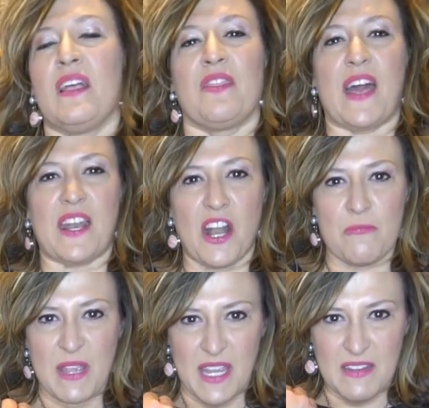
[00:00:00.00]
that are
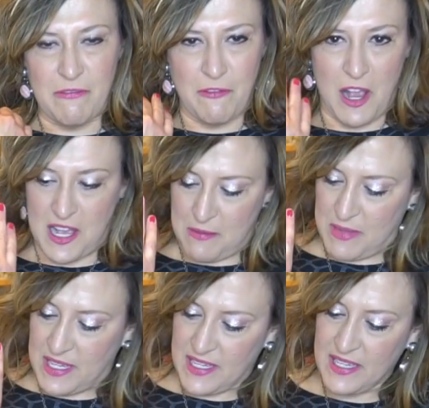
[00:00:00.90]
made
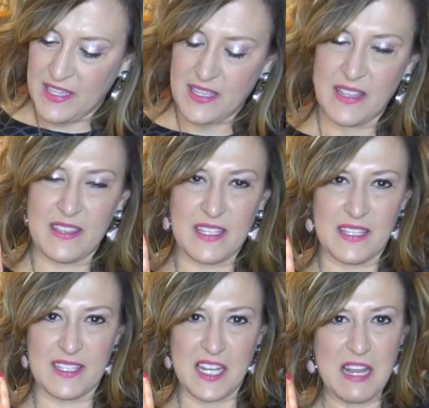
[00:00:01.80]
from
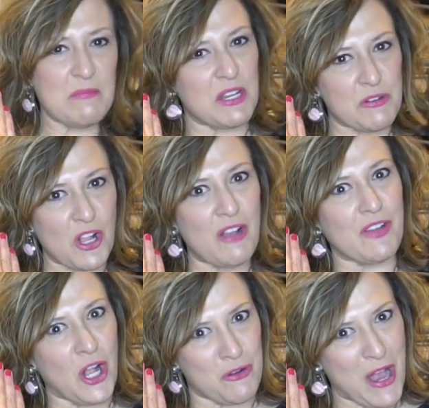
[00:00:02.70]
the state mineral of
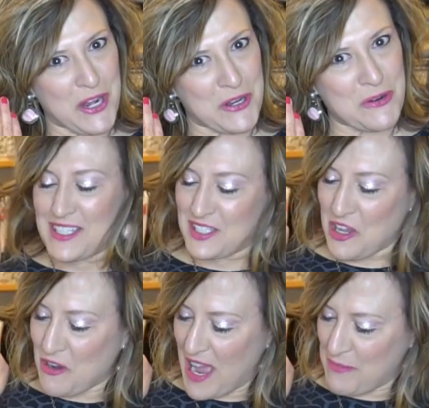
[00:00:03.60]
Colorado.
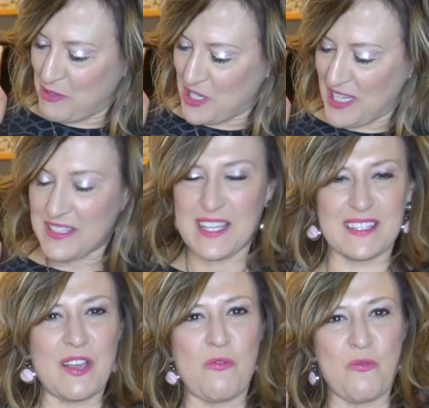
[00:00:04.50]
So I put on
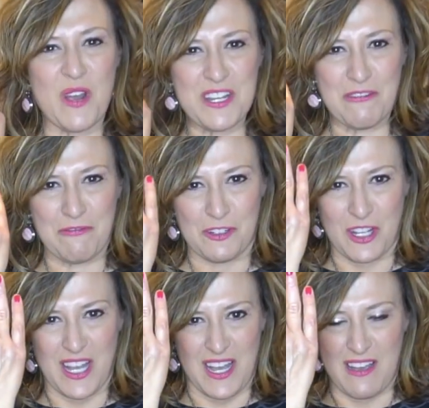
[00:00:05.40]
this wonderful
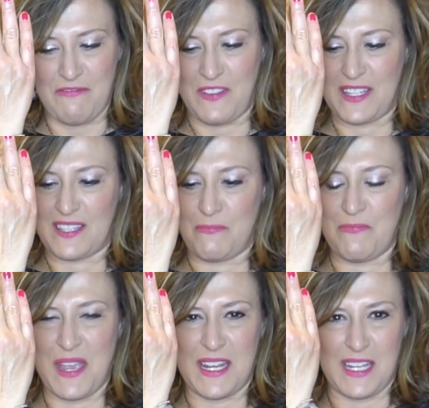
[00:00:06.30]
cuff. It's
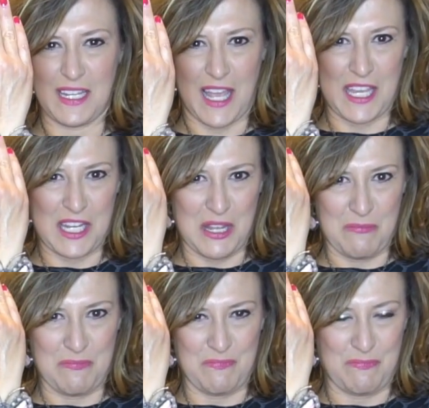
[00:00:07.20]
made in like in a
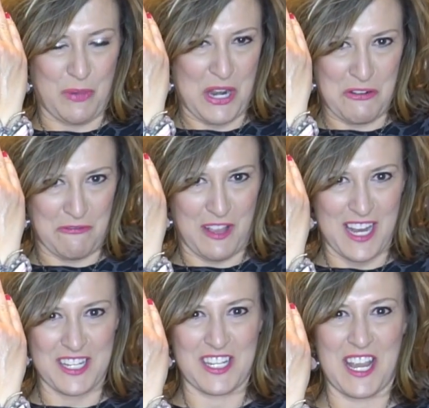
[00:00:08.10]

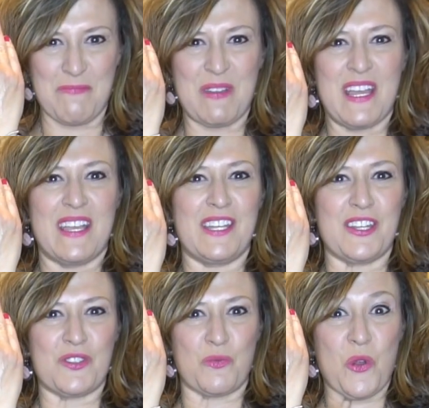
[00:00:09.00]
butterfly shape. It
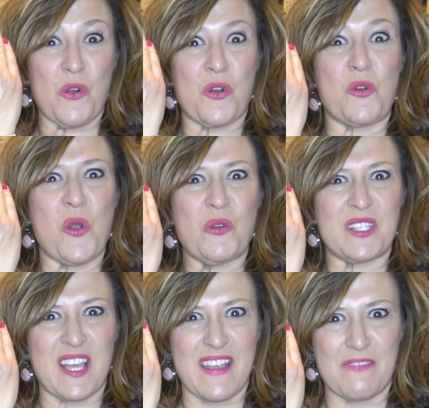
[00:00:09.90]
is
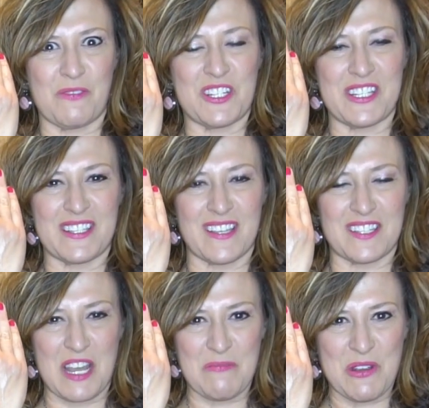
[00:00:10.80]
rhodochrosite, which is the
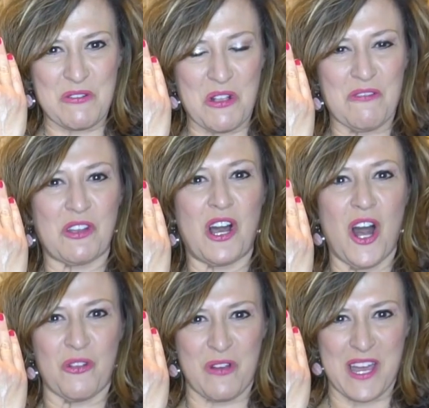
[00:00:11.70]
state mineral of
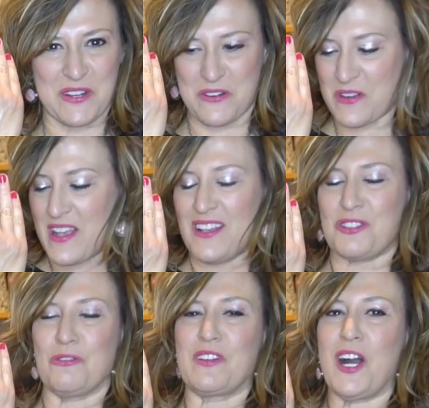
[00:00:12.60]
Colorado.
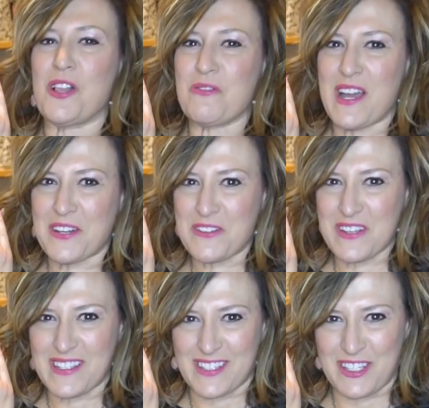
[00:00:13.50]
So if Colorado
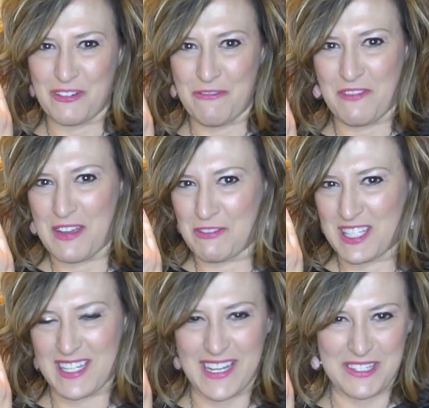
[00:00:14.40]
is your
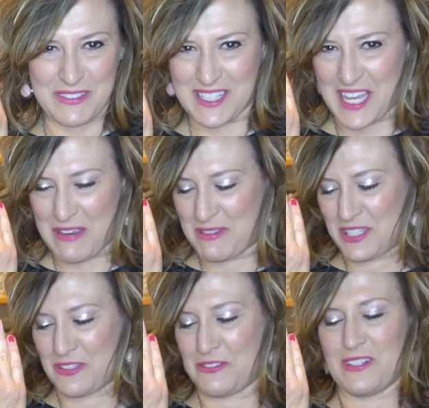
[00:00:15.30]
favorite state to escape
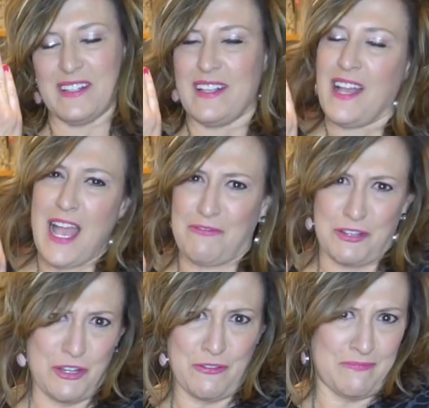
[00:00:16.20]
to, after
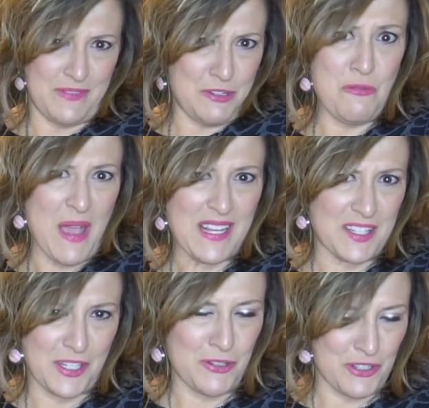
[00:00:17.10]
your New
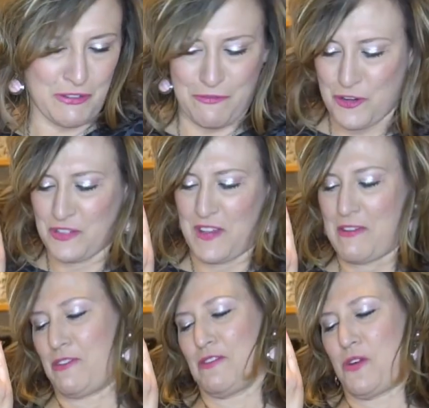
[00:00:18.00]
is your first
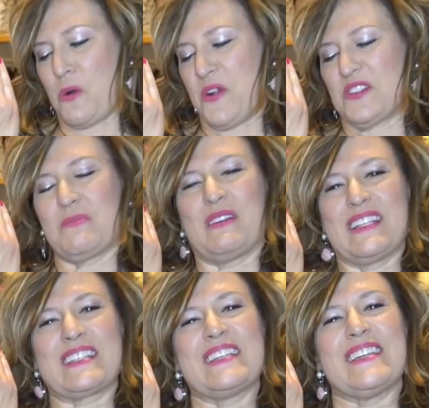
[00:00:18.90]
favorite, of course,
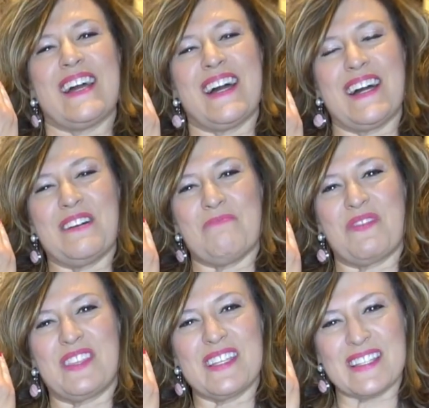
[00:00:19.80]
but
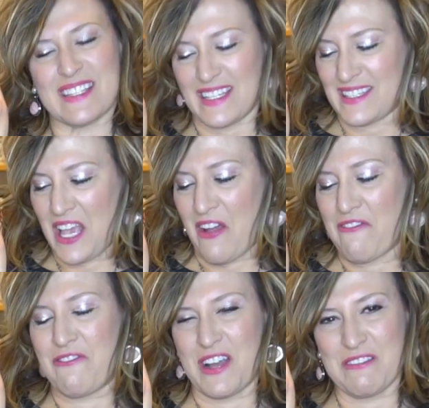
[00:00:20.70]
um, this is a
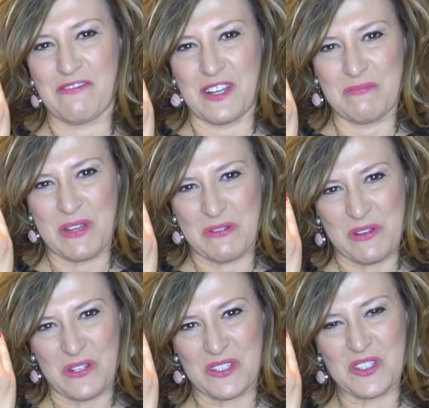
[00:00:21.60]
fun, fun
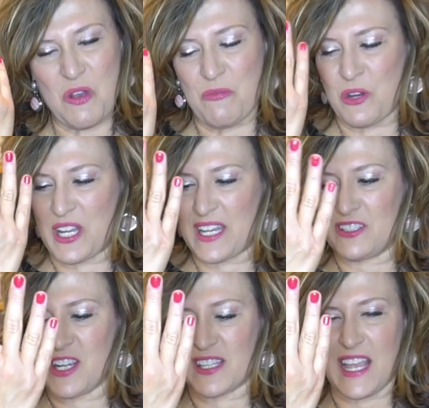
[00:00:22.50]
mineral, so pretty. And
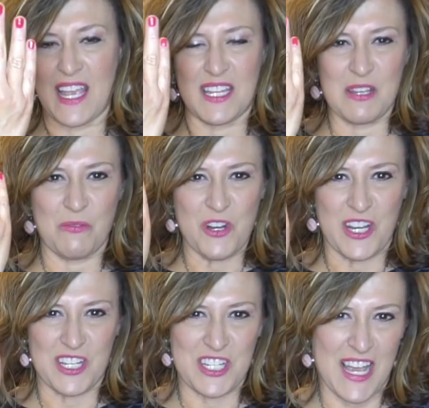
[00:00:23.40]
look at the
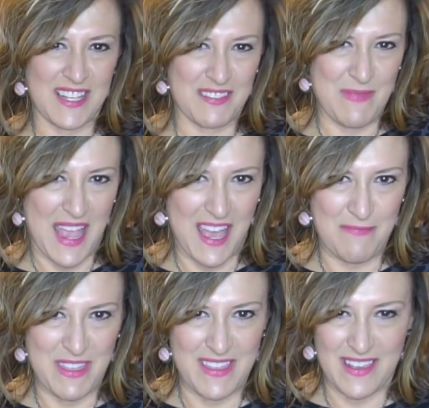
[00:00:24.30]
handiwork, and she has some
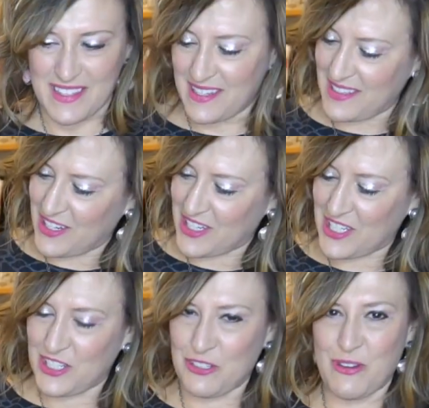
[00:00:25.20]
amethyst in there
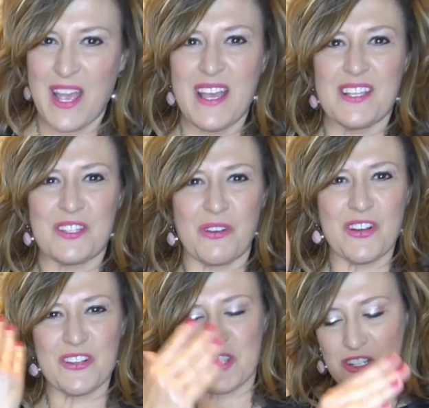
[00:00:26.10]
too. So
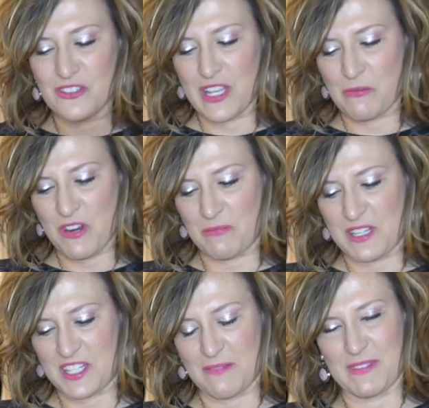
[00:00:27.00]
her sterling
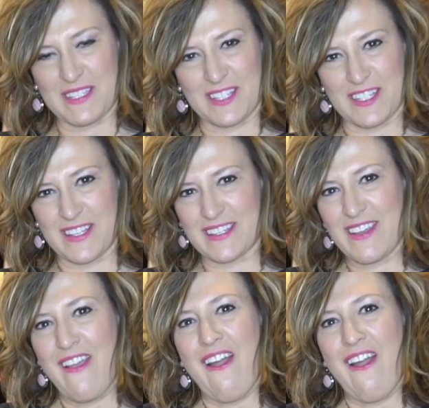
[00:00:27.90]
workmanship is just